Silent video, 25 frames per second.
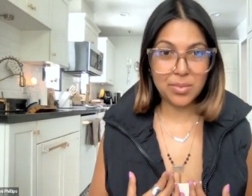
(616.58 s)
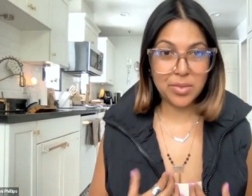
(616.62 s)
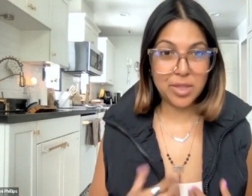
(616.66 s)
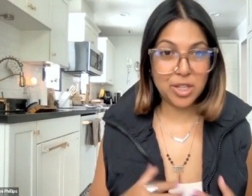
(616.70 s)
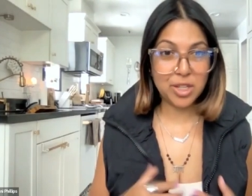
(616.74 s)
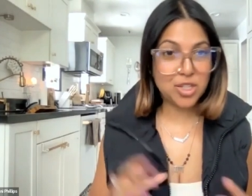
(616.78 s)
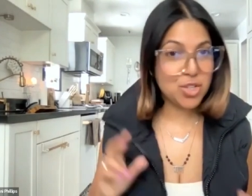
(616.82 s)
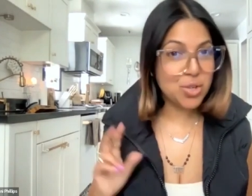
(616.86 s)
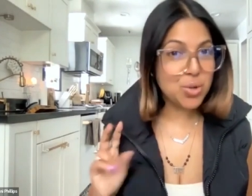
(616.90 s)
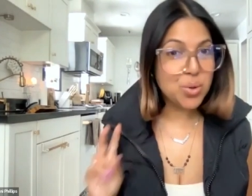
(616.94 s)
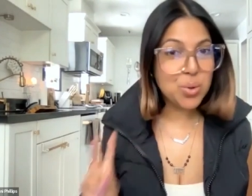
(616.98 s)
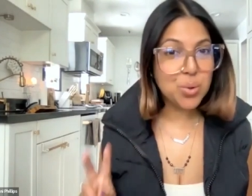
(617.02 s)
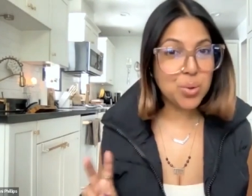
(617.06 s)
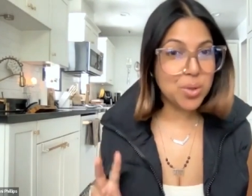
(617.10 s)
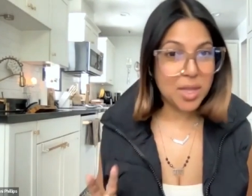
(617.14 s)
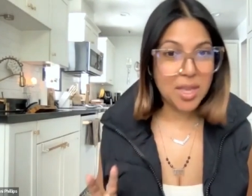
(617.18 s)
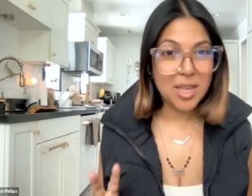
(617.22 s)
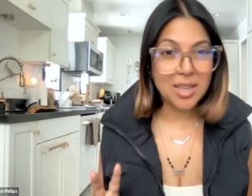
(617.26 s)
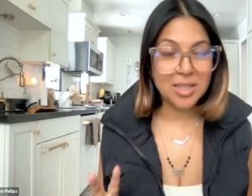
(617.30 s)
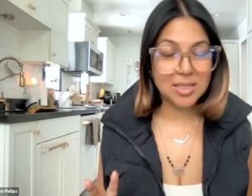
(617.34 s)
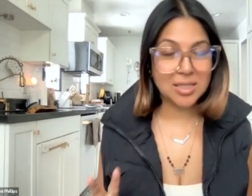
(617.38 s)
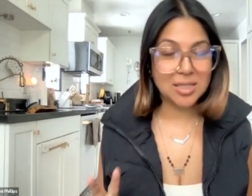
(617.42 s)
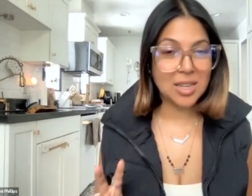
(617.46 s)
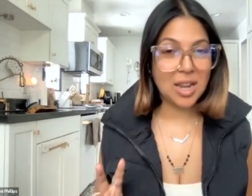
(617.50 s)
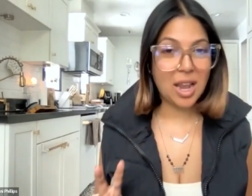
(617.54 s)
the two
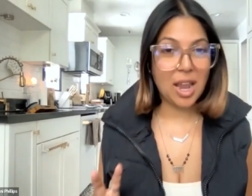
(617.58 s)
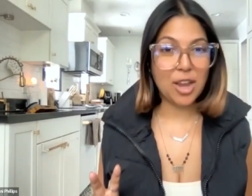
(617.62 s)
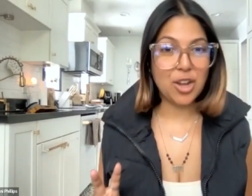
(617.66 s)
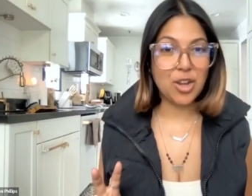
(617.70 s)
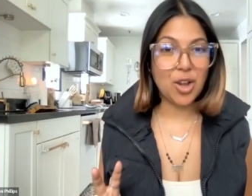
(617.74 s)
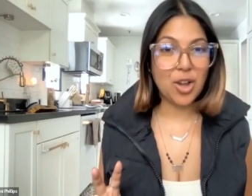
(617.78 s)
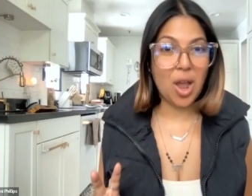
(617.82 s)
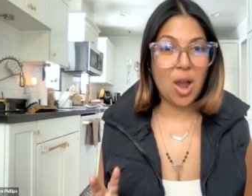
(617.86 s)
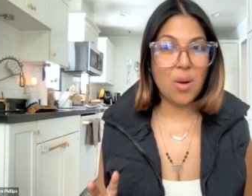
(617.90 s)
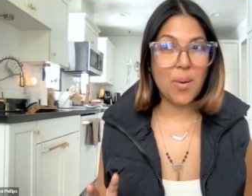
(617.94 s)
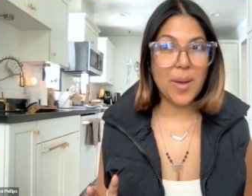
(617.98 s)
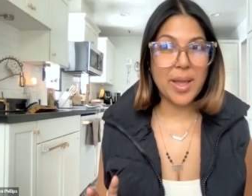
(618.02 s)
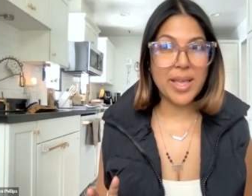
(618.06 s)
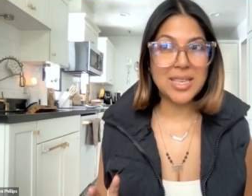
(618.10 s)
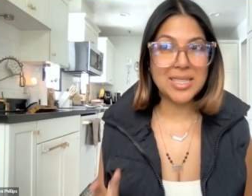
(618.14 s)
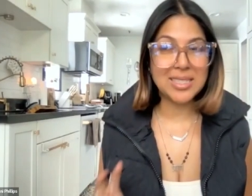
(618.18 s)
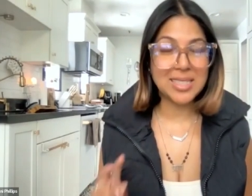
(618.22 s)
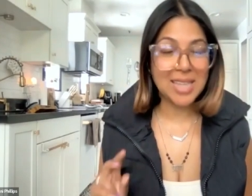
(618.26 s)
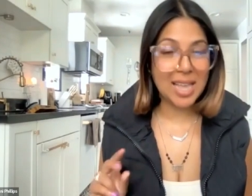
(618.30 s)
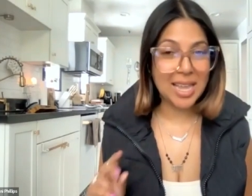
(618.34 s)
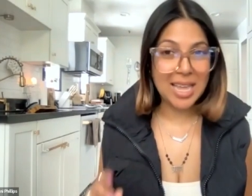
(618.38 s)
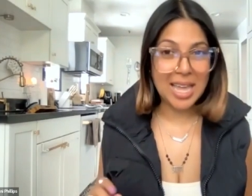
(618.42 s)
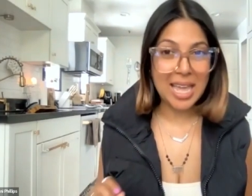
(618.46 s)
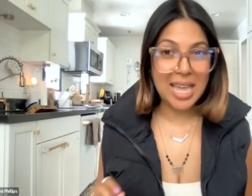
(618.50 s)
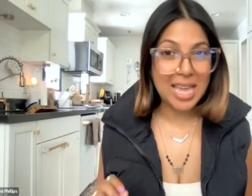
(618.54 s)
things that i know is
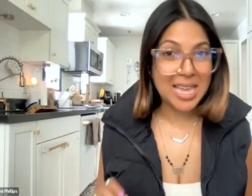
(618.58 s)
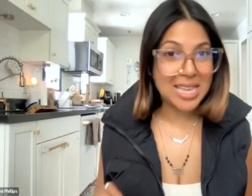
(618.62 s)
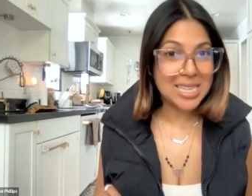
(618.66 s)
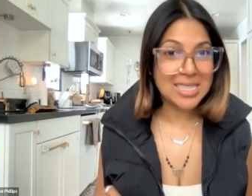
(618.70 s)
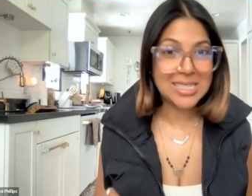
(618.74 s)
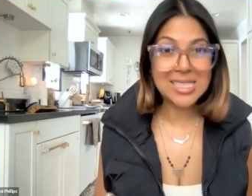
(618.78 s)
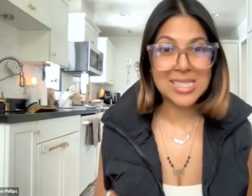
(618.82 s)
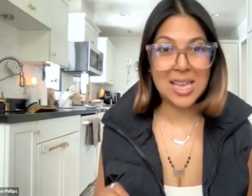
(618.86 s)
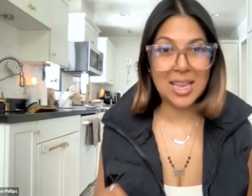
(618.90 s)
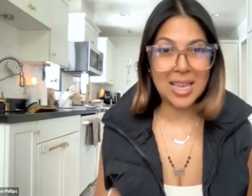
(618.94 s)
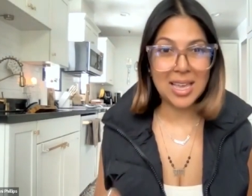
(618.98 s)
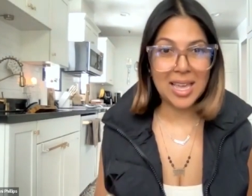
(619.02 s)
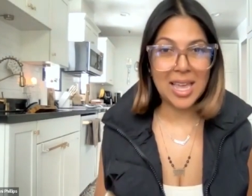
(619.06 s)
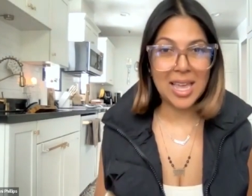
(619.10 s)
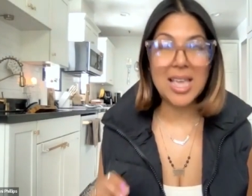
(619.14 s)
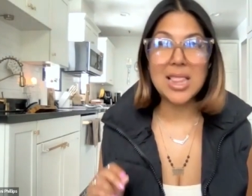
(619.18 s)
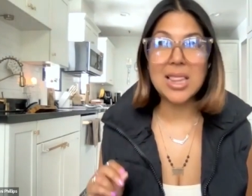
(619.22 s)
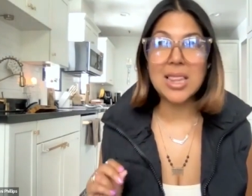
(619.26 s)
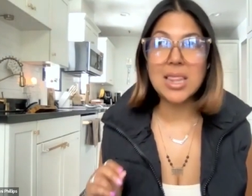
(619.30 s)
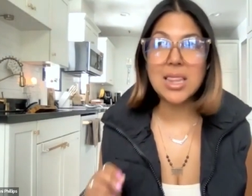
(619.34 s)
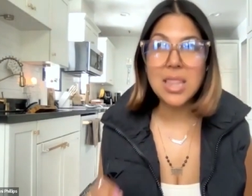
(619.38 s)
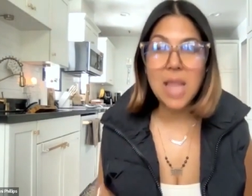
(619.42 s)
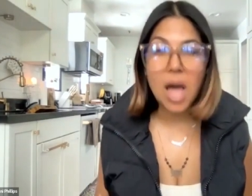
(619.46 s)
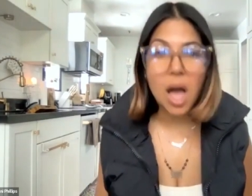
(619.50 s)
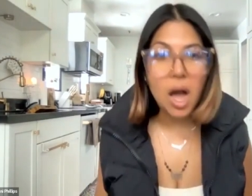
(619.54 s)
like his thing he
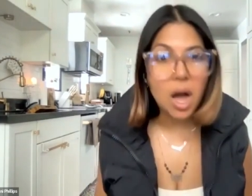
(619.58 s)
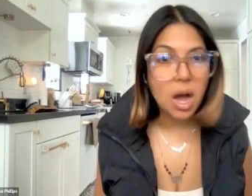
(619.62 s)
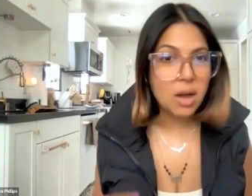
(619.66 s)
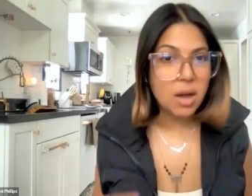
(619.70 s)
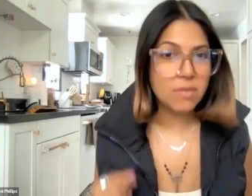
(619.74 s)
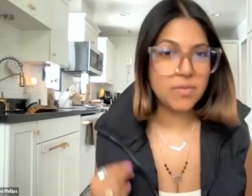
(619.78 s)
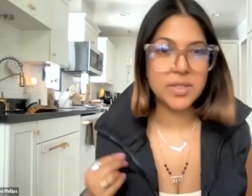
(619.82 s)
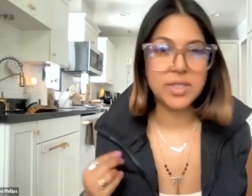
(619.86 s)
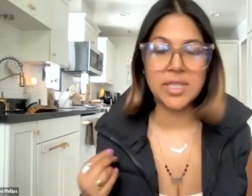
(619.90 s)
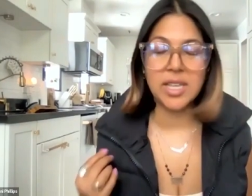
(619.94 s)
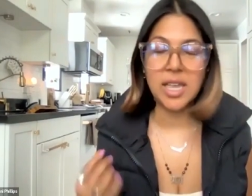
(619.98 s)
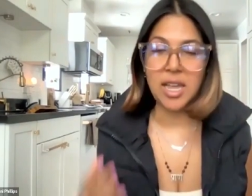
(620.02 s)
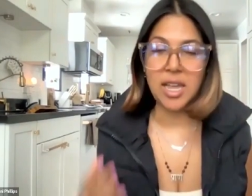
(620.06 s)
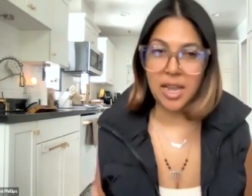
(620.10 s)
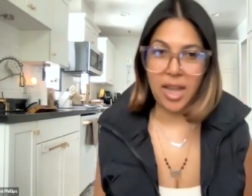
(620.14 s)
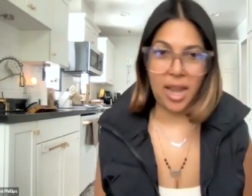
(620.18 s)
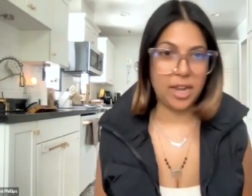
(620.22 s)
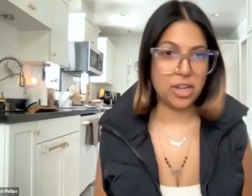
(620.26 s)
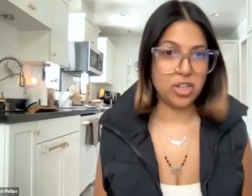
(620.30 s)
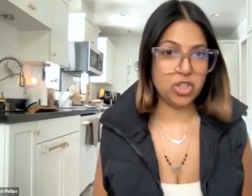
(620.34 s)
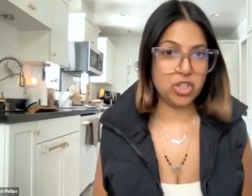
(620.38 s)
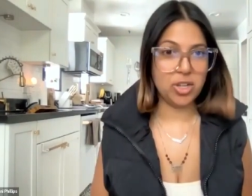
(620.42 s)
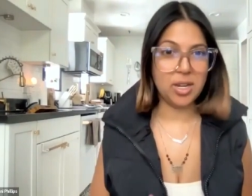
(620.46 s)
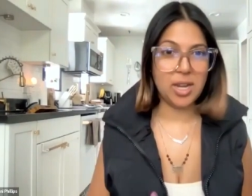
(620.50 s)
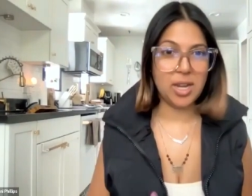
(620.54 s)
loves
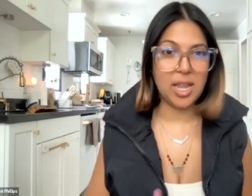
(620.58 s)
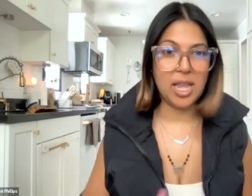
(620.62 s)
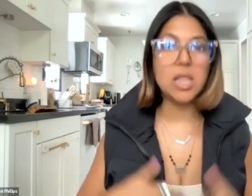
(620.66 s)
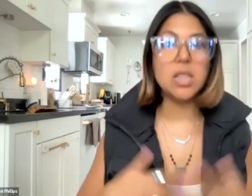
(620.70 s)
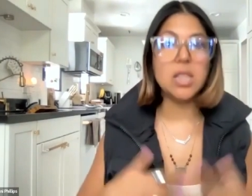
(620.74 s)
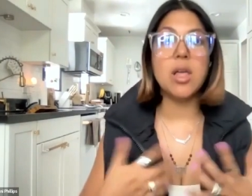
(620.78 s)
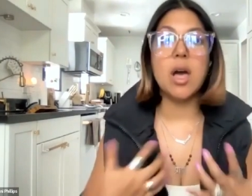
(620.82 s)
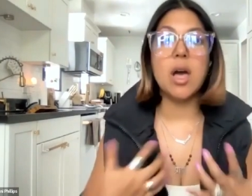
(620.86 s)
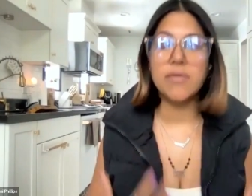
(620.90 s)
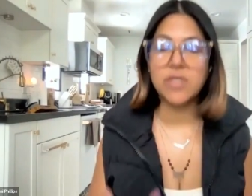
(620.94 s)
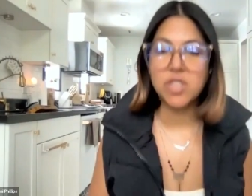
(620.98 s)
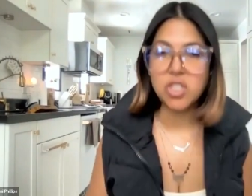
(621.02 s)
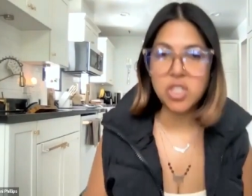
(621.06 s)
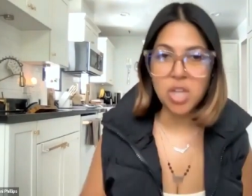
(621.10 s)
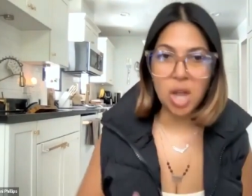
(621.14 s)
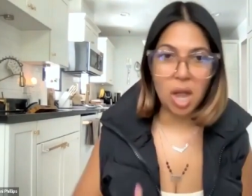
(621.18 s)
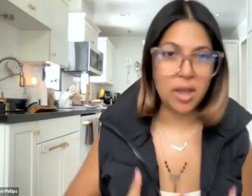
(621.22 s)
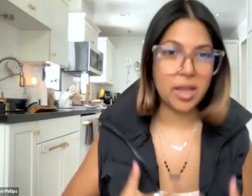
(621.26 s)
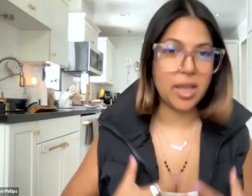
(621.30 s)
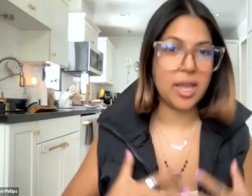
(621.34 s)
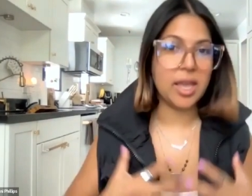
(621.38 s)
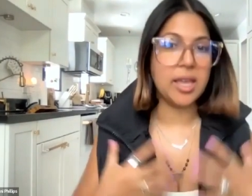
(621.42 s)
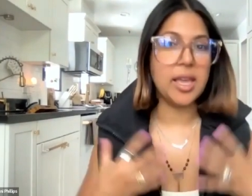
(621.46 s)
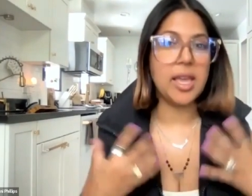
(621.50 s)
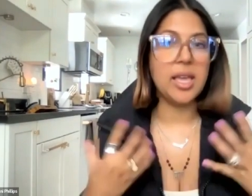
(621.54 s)
connection he loves
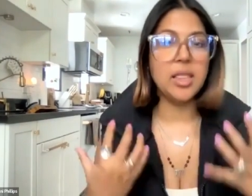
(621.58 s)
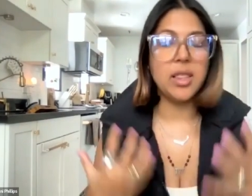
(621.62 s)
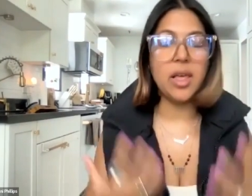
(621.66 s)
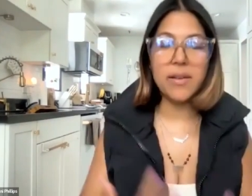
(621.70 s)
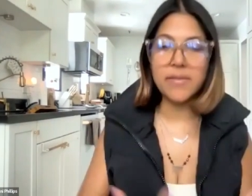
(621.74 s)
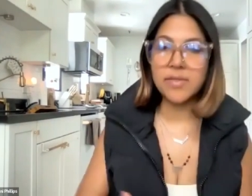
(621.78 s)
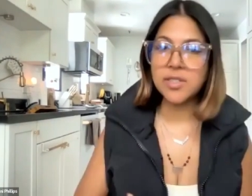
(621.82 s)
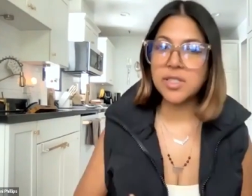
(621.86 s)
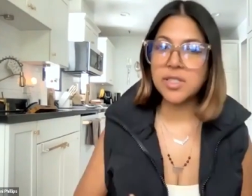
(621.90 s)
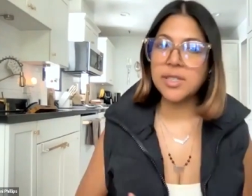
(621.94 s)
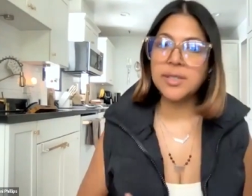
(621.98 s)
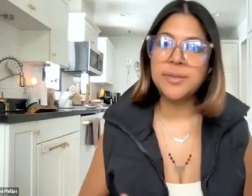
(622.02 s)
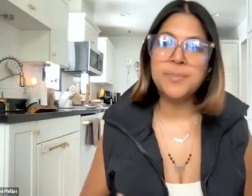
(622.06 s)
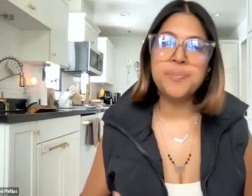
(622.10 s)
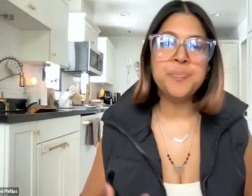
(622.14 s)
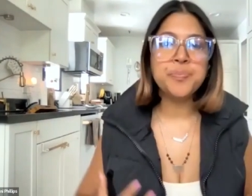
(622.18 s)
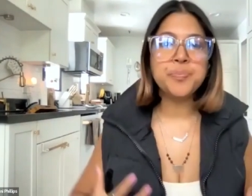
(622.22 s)
talking he loves